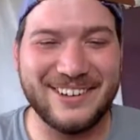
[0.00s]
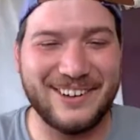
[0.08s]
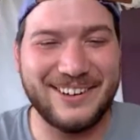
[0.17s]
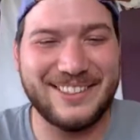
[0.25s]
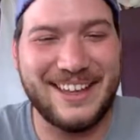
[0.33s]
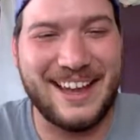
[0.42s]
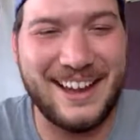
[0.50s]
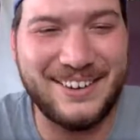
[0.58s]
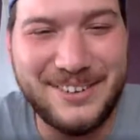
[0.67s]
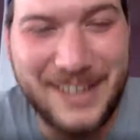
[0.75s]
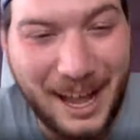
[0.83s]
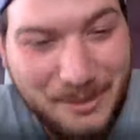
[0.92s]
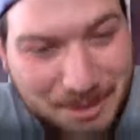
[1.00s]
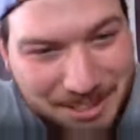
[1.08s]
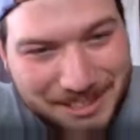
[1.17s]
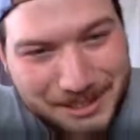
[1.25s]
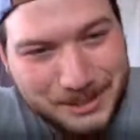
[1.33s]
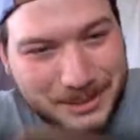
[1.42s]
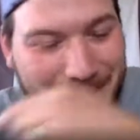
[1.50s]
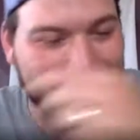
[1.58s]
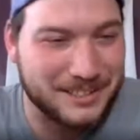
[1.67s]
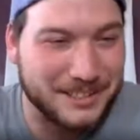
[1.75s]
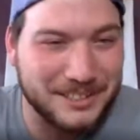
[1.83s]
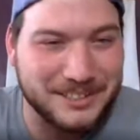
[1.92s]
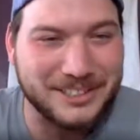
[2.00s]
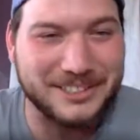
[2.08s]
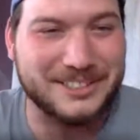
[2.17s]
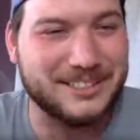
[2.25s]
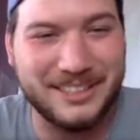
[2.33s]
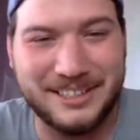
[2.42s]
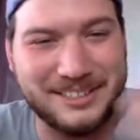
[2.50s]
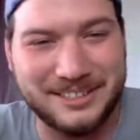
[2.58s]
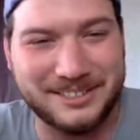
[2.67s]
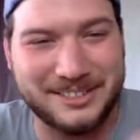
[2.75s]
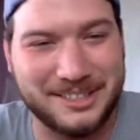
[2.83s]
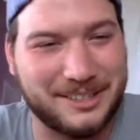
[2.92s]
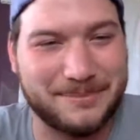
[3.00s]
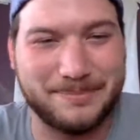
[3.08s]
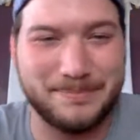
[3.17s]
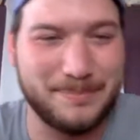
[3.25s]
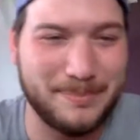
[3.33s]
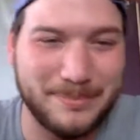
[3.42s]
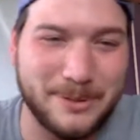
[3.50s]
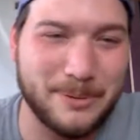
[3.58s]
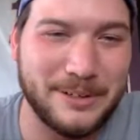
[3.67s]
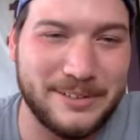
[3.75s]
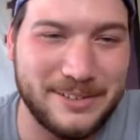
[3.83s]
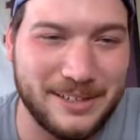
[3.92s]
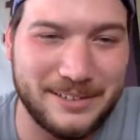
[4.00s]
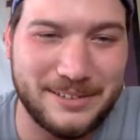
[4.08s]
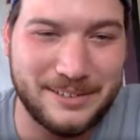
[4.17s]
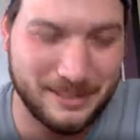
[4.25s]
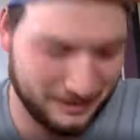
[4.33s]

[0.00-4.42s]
caught that. How, how did you catch it? You just just like a coincidence.